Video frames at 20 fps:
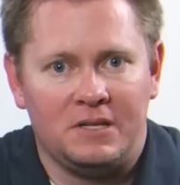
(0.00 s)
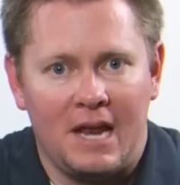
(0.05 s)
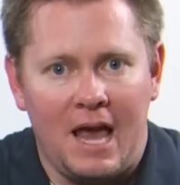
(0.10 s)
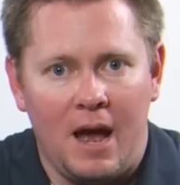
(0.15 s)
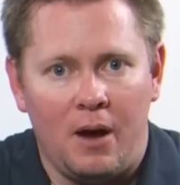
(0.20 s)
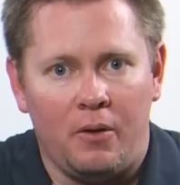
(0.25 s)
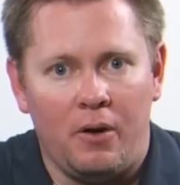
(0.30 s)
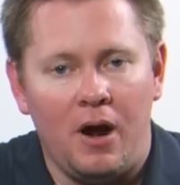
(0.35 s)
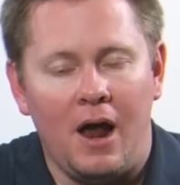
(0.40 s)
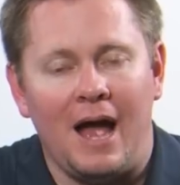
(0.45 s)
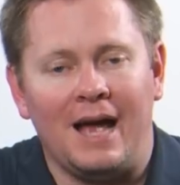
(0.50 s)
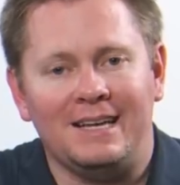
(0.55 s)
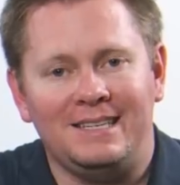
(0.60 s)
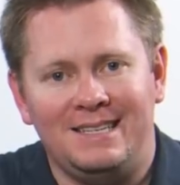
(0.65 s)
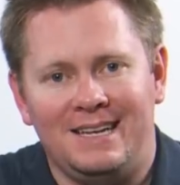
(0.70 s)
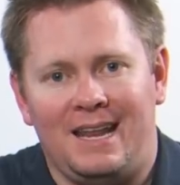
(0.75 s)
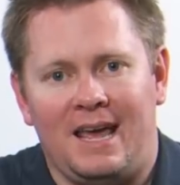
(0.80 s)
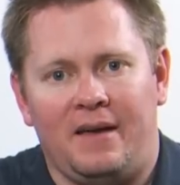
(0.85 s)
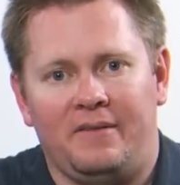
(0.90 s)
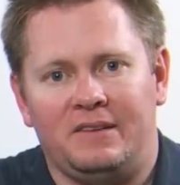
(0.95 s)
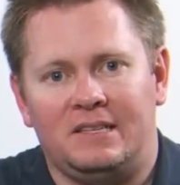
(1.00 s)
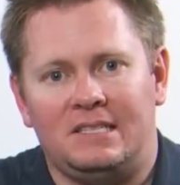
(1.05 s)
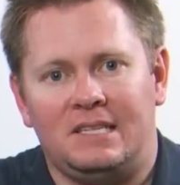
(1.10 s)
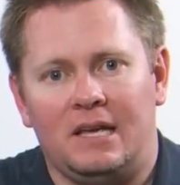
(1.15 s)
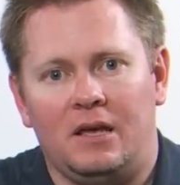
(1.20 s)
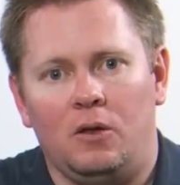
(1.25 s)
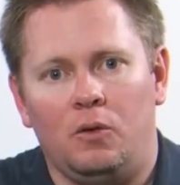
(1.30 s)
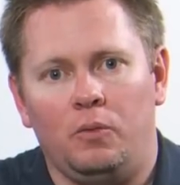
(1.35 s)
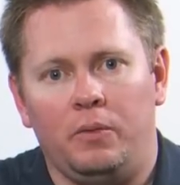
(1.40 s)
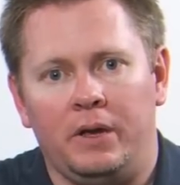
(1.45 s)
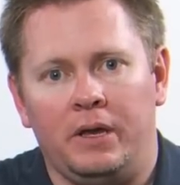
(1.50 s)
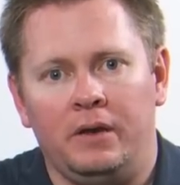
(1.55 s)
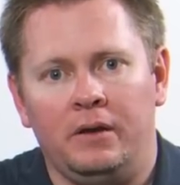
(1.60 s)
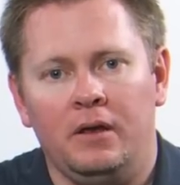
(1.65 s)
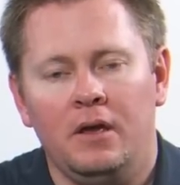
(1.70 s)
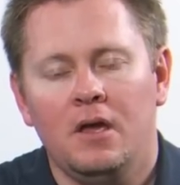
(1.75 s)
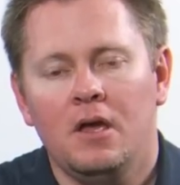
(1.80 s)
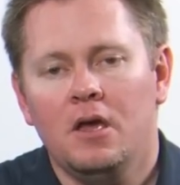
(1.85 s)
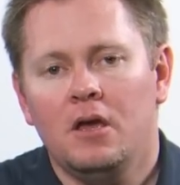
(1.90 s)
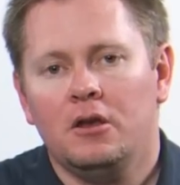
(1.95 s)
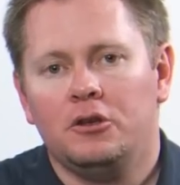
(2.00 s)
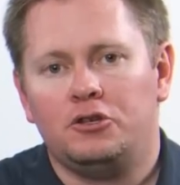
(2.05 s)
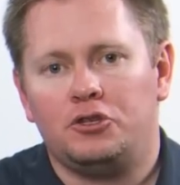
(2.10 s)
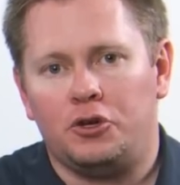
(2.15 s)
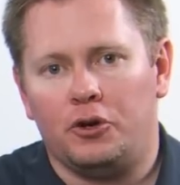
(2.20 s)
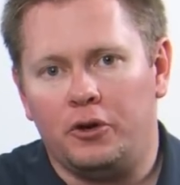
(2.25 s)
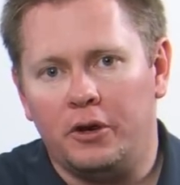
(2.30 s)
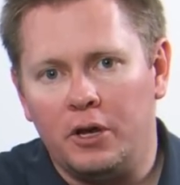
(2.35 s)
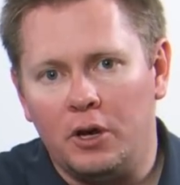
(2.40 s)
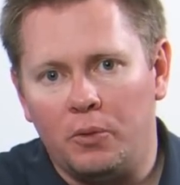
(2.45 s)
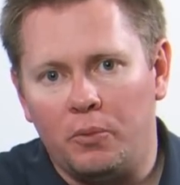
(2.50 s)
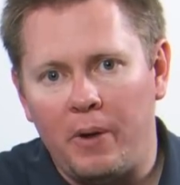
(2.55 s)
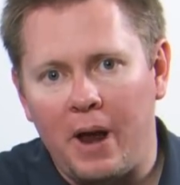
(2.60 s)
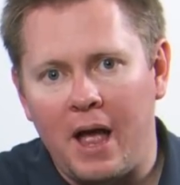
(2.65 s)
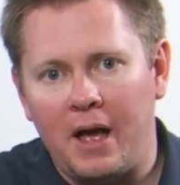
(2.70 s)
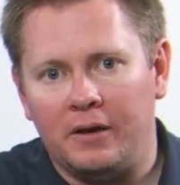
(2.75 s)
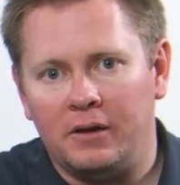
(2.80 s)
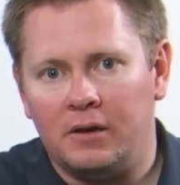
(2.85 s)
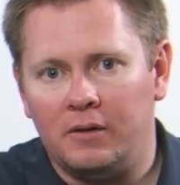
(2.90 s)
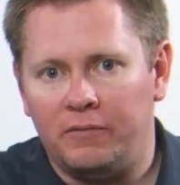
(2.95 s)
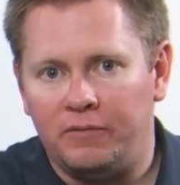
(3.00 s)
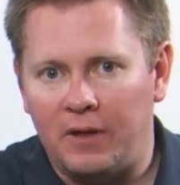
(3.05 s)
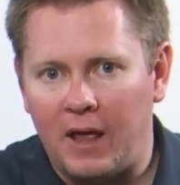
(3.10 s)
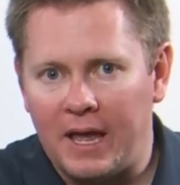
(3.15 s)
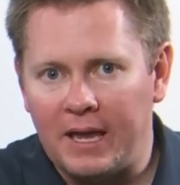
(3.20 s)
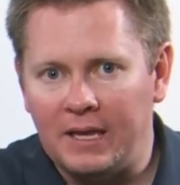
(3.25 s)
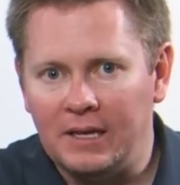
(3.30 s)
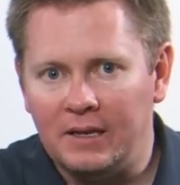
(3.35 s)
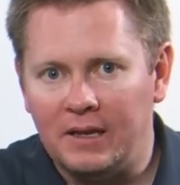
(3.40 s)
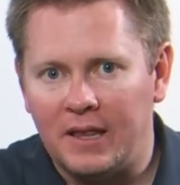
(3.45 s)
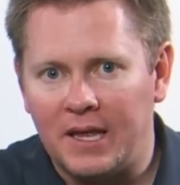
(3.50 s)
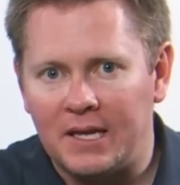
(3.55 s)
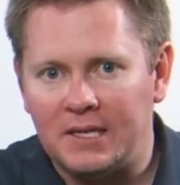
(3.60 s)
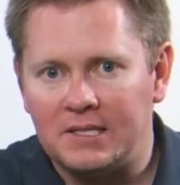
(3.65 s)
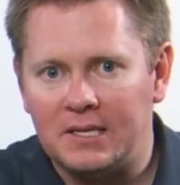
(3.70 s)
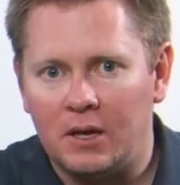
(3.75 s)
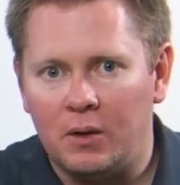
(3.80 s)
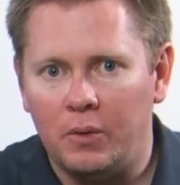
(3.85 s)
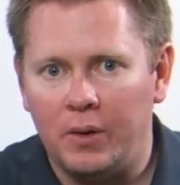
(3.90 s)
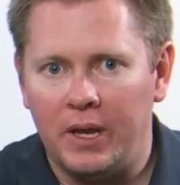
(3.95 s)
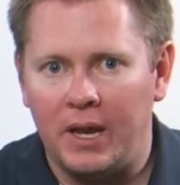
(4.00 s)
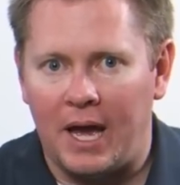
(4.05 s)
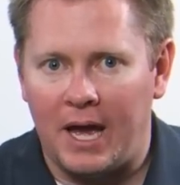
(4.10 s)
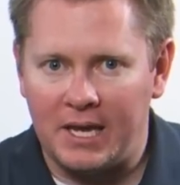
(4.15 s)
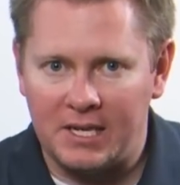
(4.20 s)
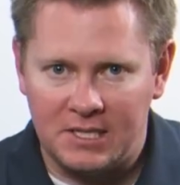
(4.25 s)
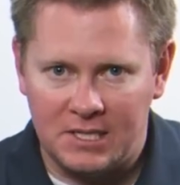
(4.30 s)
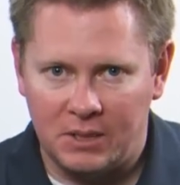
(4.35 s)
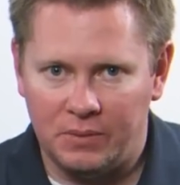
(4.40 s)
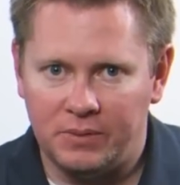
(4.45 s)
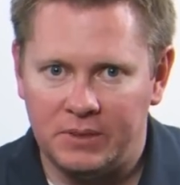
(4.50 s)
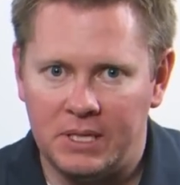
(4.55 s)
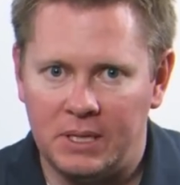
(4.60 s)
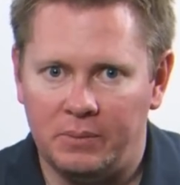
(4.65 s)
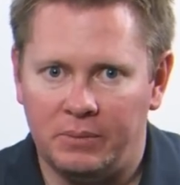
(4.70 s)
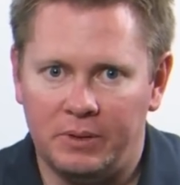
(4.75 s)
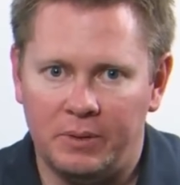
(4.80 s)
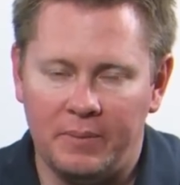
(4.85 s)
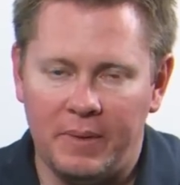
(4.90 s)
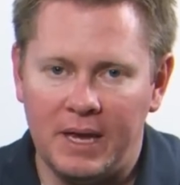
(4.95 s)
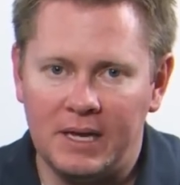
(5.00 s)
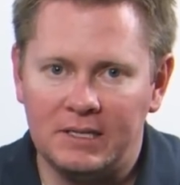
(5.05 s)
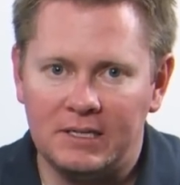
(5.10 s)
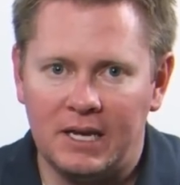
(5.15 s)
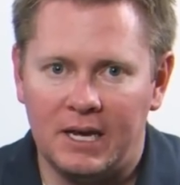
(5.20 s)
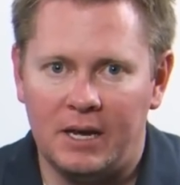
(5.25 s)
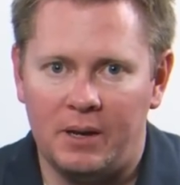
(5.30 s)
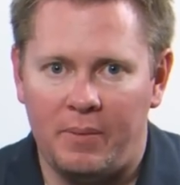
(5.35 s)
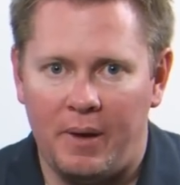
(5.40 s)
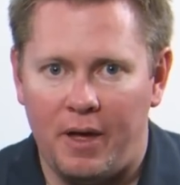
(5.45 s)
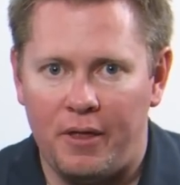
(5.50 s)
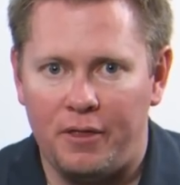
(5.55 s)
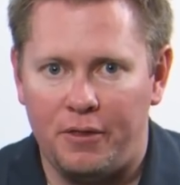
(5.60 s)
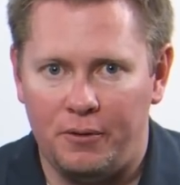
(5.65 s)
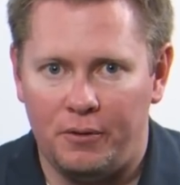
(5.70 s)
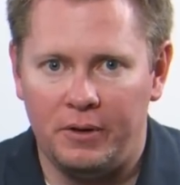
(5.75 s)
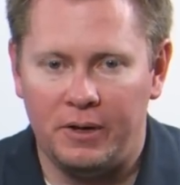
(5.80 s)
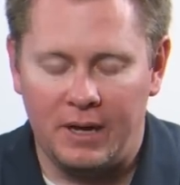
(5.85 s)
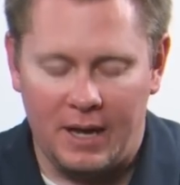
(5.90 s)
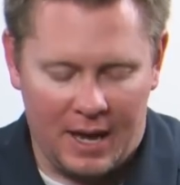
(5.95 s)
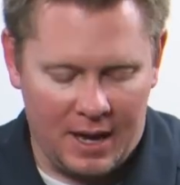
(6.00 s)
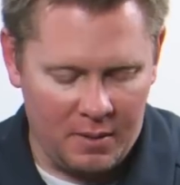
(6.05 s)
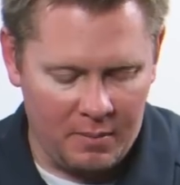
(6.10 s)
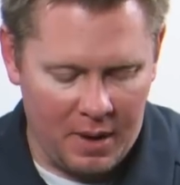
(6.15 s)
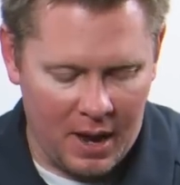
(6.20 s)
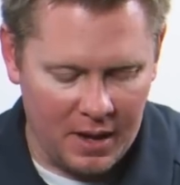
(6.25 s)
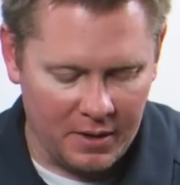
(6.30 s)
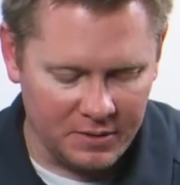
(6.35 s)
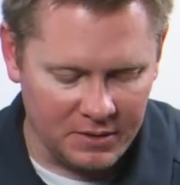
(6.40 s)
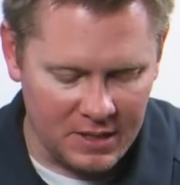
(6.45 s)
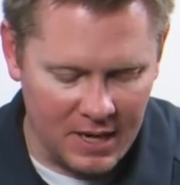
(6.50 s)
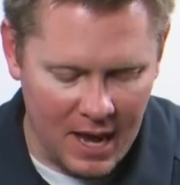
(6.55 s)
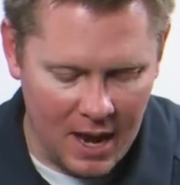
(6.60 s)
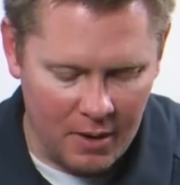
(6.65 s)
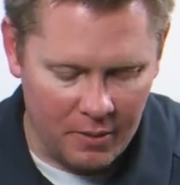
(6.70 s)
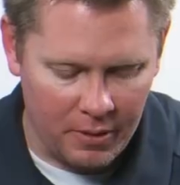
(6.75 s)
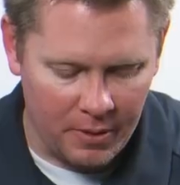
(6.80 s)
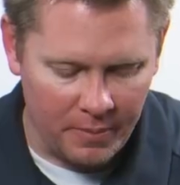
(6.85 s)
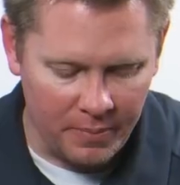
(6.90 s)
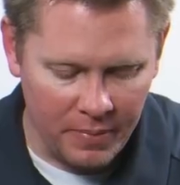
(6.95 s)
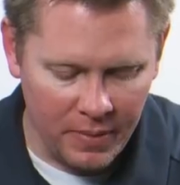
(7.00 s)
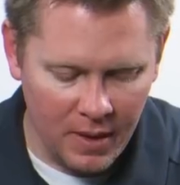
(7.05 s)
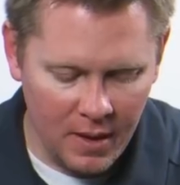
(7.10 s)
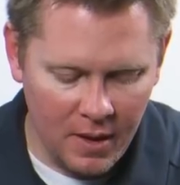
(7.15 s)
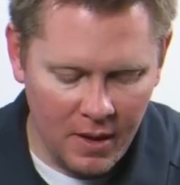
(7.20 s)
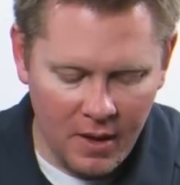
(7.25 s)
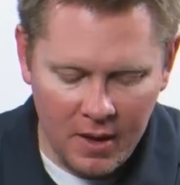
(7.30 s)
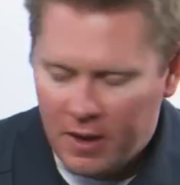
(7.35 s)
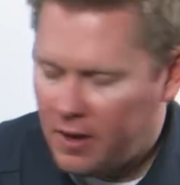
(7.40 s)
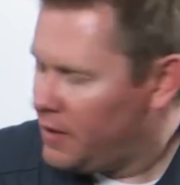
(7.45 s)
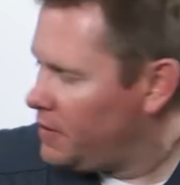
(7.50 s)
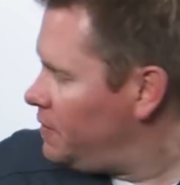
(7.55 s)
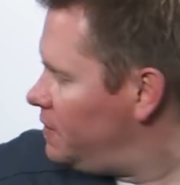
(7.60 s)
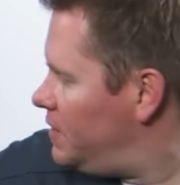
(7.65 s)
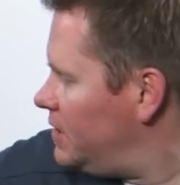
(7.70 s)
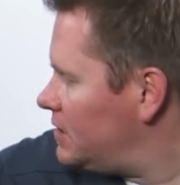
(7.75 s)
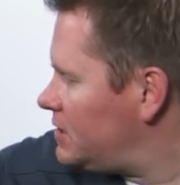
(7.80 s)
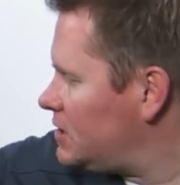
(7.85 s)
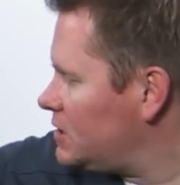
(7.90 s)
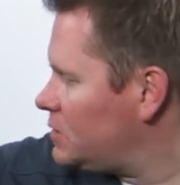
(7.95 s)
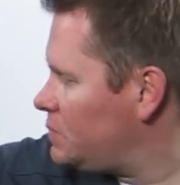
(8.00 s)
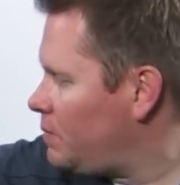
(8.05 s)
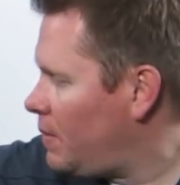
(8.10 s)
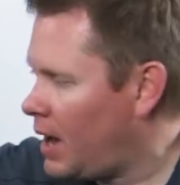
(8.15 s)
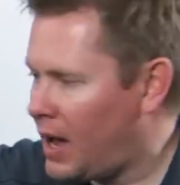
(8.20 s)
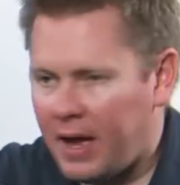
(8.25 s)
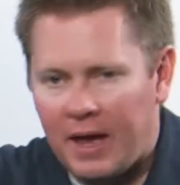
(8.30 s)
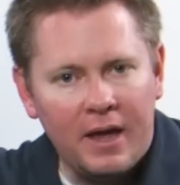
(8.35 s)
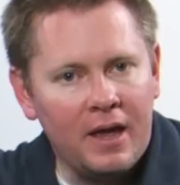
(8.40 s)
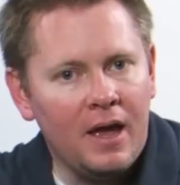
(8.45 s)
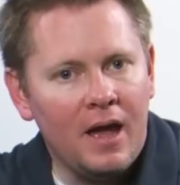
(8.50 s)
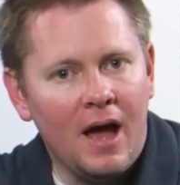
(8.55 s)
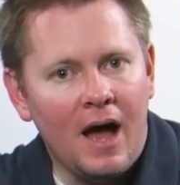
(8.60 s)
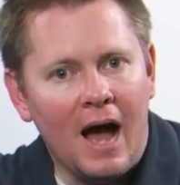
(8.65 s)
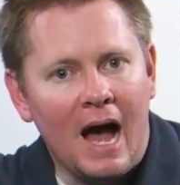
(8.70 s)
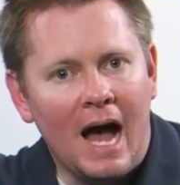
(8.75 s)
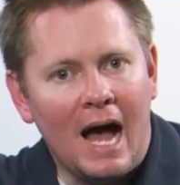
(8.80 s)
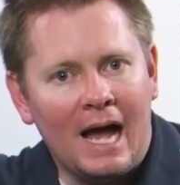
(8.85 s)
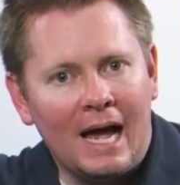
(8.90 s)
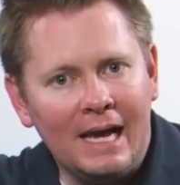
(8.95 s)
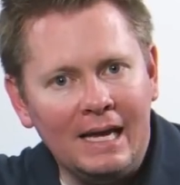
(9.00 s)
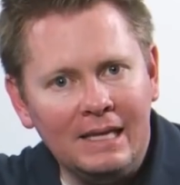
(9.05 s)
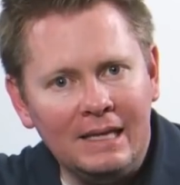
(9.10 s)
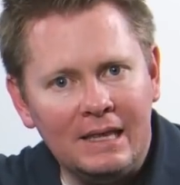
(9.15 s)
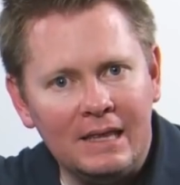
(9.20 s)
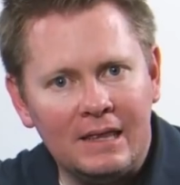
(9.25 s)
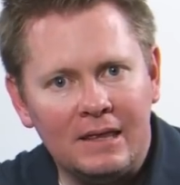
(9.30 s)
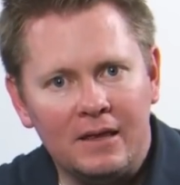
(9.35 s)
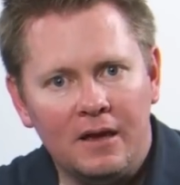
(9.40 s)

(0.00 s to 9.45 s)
an hour. I did have a tailwind. Turning around and flying into that tailwind, I still was able to maintain about 39 miles an hour. This is my height,